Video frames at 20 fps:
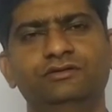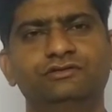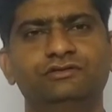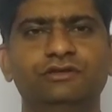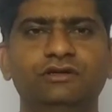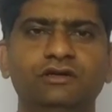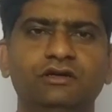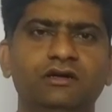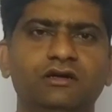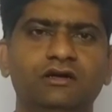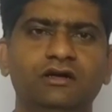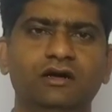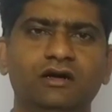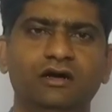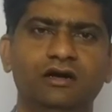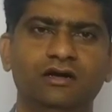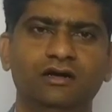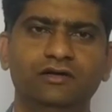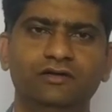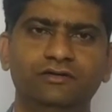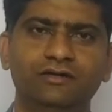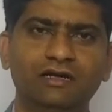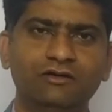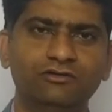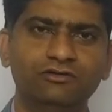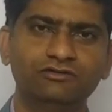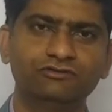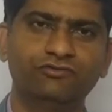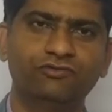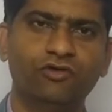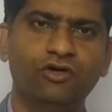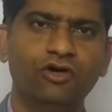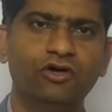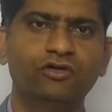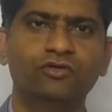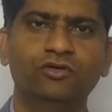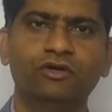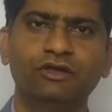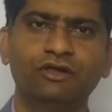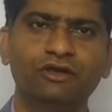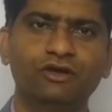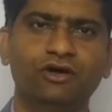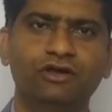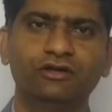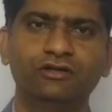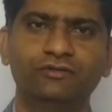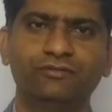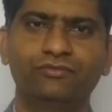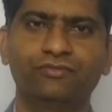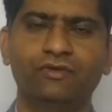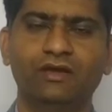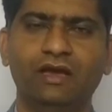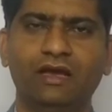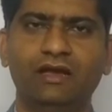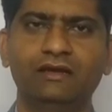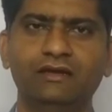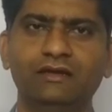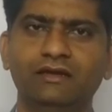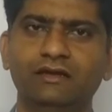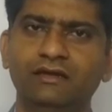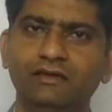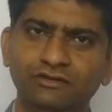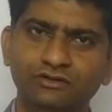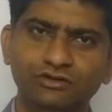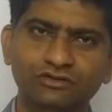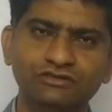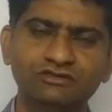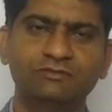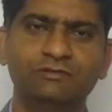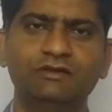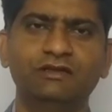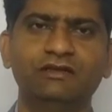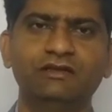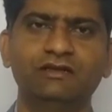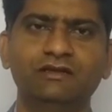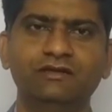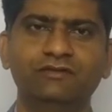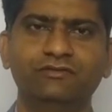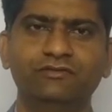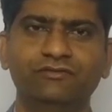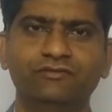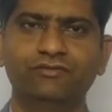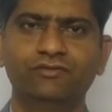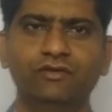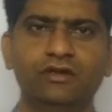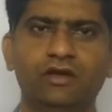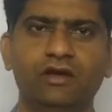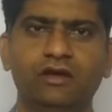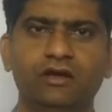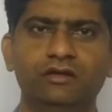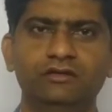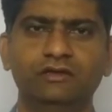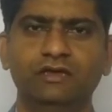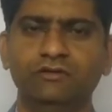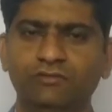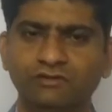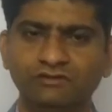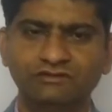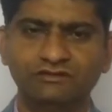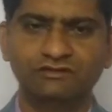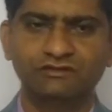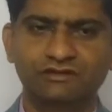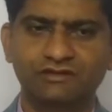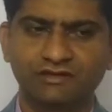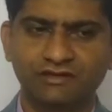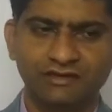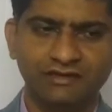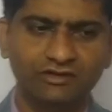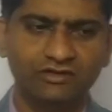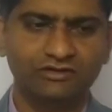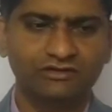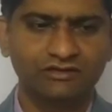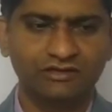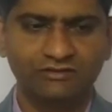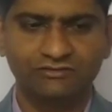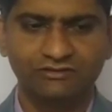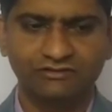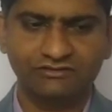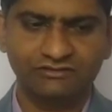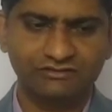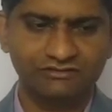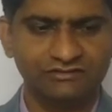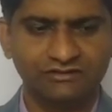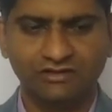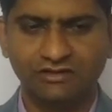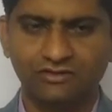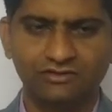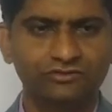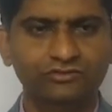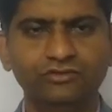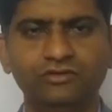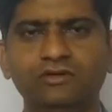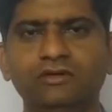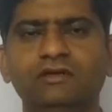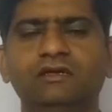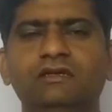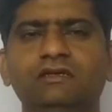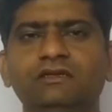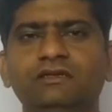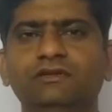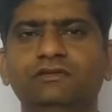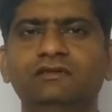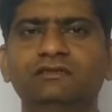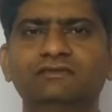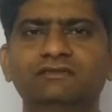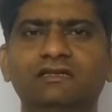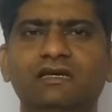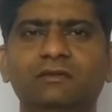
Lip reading: So that was war going on, and in those periods, There was a trend or there was a rule in US